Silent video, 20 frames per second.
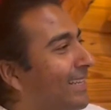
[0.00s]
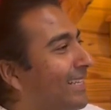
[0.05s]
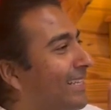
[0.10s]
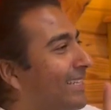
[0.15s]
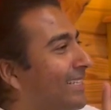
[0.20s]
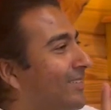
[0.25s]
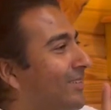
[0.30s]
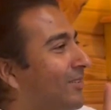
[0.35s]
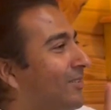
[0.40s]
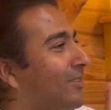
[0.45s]

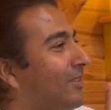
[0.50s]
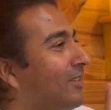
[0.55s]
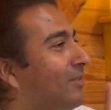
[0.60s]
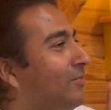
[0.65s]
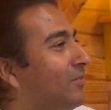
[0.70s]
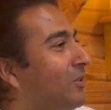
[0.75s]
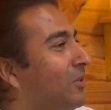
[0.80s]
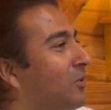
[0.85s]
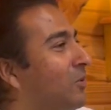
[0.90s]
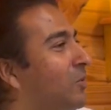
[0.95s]
So it took him
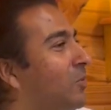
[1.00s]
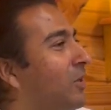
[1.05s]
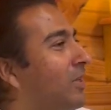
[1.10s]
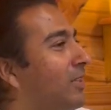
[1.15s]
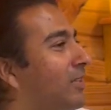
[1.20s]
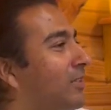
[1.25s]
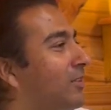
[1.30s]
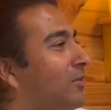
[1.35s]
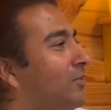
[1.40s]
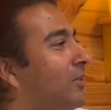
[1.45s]
2
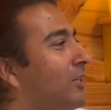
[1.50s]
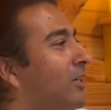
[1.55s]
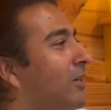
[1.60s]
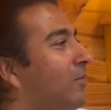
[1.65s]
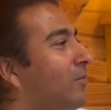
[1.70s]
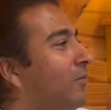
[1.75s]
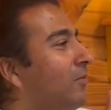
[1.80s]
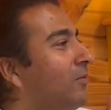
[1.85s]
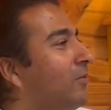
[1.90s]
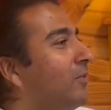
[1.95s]
weeks to
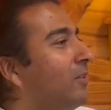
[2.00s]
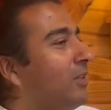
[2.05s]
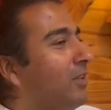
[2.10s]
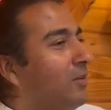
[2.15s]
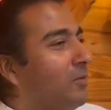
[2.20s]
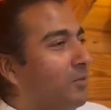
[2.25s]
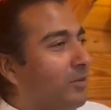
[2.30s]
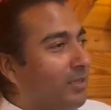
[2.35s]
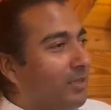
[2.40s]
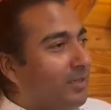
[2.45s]
become fully
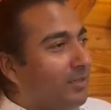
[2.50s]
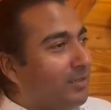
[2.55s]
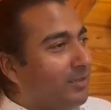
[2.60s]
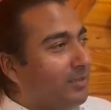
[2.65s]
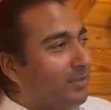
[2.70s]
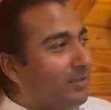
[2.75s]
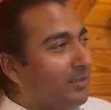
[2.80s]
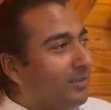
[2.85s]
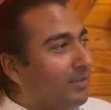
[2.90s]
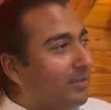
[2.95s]

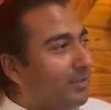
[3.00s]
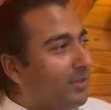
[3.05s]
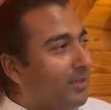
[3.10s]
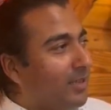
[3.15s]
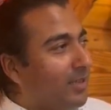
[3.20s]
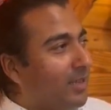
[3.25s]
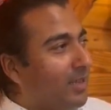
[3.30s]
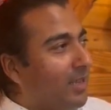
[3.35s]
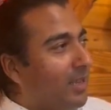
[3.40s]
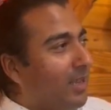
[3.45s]
awakened.
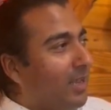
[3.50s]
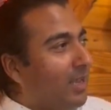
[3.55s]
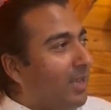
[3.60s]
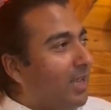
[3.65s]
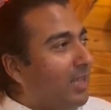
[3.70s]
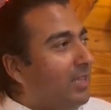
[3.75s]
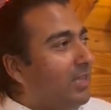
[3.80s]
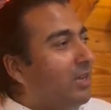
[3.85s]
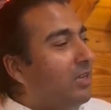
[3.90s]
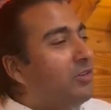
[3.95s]

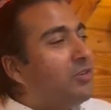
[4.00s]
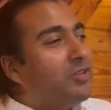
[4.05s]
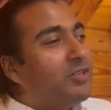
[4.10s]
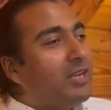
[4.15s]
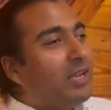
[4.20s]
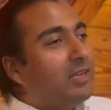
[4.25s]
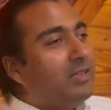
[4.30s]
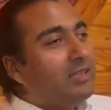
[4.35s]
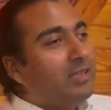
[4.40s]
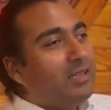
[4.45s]
And the
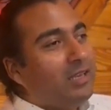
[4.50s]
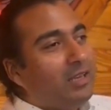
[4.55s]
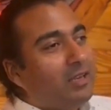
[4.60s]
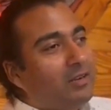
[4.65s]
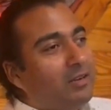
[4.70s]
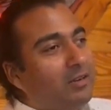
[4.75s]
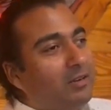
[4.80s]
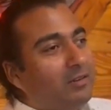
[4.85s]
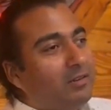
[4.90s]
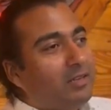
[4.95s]
understanding
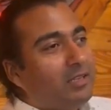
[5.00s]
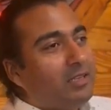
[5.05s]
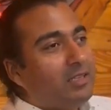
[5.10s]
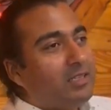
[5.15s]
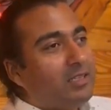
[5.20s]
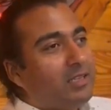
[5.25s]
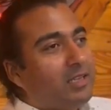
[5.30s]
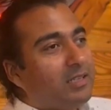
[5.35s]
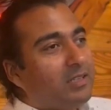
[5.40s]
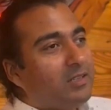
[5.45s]
here is
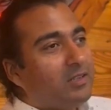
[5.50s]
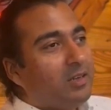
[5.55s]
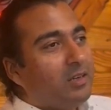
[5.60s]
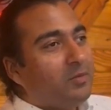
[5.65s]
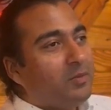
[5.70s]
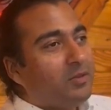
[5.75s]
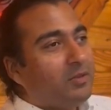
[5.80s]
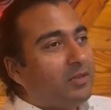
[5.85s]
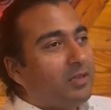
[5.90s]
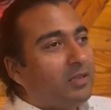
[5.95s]
that
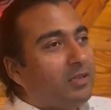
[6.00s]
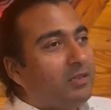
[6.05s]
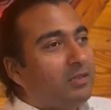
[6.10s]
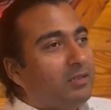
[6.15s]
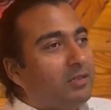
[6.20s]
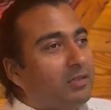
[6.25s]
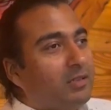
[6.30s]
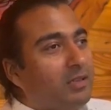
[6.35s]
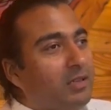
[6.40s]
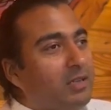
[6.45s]
Sariputta
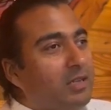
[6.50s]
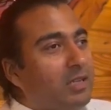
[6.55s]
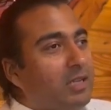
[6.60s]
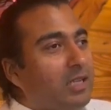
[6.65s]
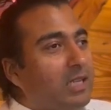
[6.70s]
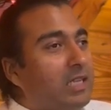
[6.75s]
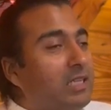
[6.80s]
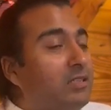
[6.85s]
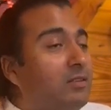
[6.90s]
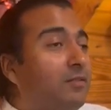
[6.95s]

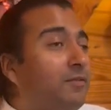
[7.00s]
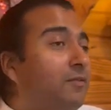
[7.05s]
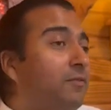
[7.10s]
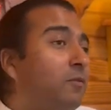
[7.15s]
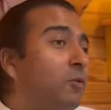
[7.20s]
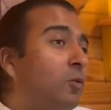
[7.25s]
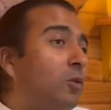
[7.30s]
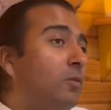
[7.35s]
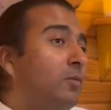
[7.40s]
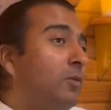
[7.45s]
is the
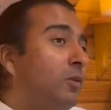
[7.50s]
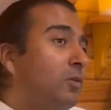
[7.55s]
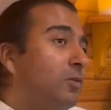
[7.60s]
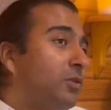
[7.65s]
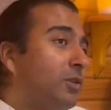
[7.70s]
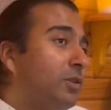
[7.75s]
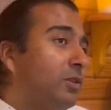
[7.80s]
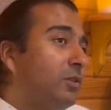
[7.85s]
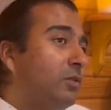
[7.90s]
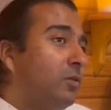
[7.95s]

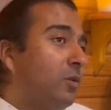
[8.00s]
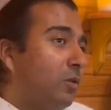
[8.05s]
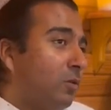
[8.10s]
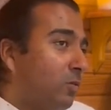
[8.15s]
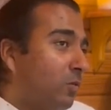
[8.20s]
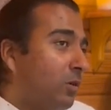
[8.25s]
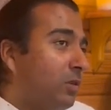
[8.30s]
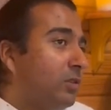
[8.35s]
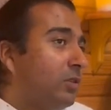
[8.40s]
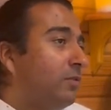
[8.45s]
foremost, or
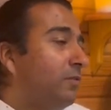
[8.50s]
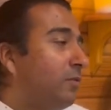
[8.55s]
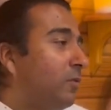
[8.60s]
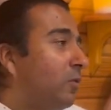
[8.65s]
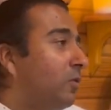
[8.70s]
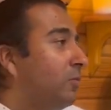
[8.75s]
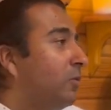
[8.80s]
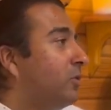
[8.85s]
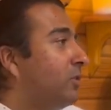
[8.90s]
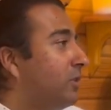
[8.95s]
was the
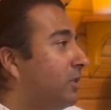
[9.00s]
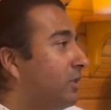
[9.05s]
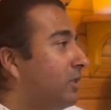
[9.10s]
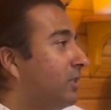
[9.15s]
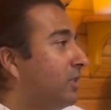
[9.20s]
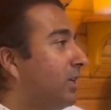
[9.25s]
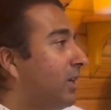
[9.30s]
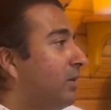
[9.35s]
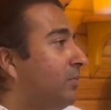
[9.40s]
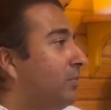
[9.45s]
foremost
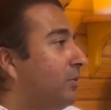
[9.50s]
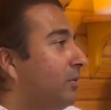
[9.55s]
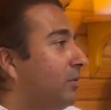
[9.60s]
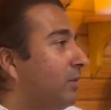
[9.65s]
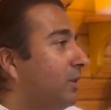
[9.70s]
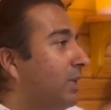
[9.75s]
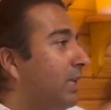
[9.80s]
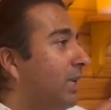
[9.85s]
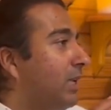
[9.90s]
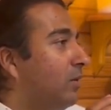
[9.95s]

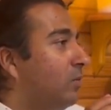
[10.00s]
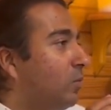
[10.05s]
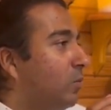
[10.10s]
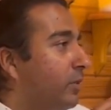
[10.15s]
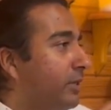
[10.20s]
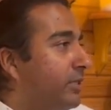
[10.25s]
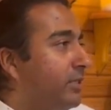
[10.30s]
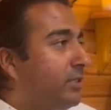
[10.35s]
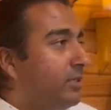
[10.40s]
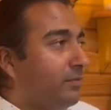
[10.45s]
disciple in
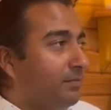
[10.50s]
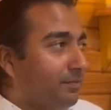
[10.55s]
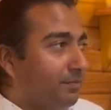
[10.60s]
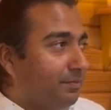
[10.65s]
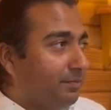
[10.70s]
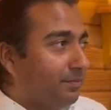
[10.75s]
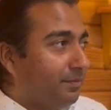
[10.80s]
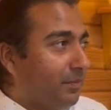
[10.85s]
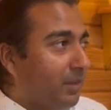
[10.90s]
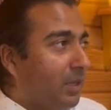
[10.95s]
wisdom.
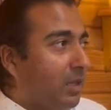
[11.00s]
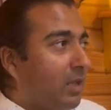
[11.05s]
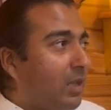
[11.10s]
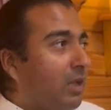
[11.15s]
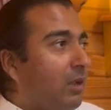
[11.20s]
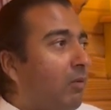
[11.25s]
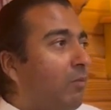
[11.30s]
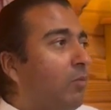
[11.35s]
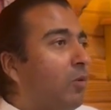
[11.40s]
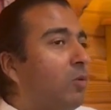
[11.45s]

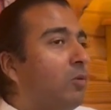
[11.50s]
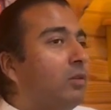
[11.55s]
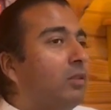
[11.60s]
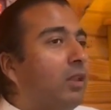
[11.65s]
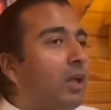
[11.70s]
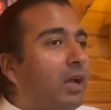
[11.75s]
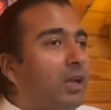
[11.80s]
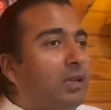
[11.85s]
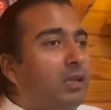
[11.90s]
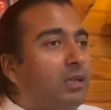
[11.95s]

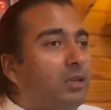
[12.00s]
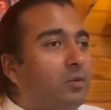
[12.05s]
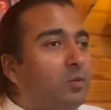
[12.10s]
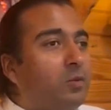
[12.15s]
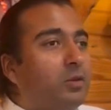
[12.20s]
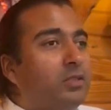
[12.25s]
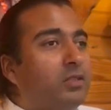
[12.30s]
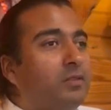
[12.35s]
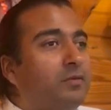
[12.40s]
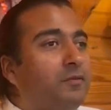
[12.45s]
Moggallana
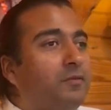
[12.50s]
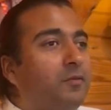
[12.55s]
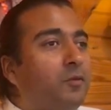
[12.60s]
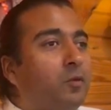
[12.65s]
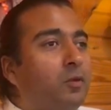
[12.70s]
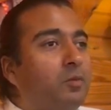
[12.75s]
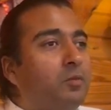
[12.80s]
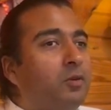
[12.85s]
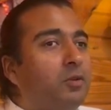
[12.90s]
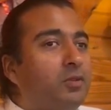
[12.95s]
was the
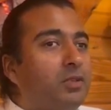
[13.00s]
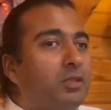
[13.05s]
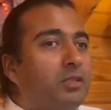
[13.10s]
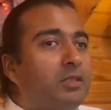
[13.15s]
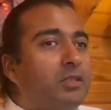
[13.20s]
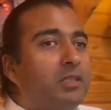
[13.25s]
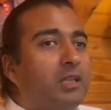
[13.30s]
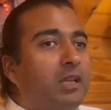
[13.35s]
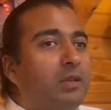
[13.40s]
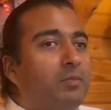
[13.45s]
foremost
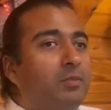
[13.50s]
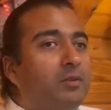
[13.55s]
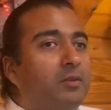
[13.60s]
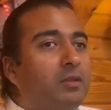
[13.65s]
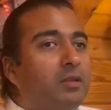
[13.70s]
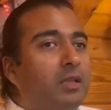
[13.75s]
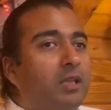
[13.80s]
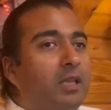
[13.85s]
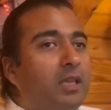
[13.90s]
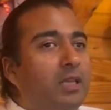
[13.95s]

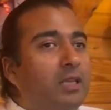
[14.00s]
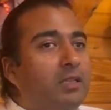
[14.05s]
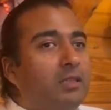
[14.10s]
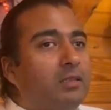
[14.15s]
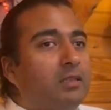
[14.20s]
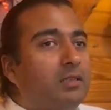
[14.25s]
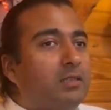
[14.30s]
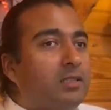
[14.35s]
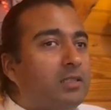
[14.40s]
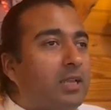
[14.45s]
disciple in
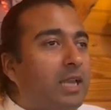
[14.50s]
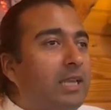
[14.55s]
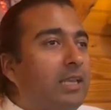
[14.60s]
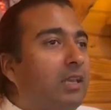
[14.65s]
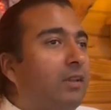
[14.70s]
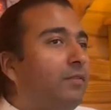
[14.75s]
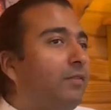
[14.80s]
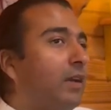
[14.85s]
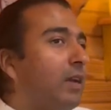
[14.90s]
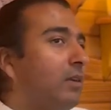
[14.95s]

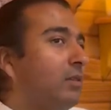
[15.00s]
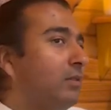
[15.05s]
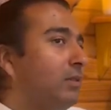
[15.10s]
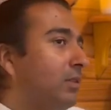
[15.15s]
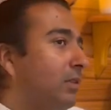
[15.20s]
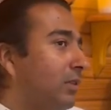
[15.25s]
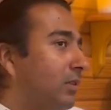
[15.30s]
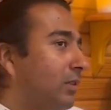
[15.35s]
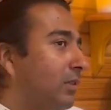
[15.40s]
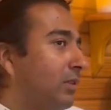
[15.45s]
psychic
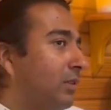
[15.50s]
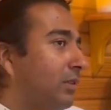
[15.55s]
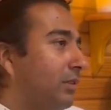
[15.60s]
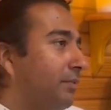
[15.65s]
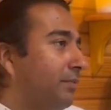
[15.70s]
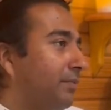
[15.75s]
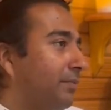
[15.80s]
faculties.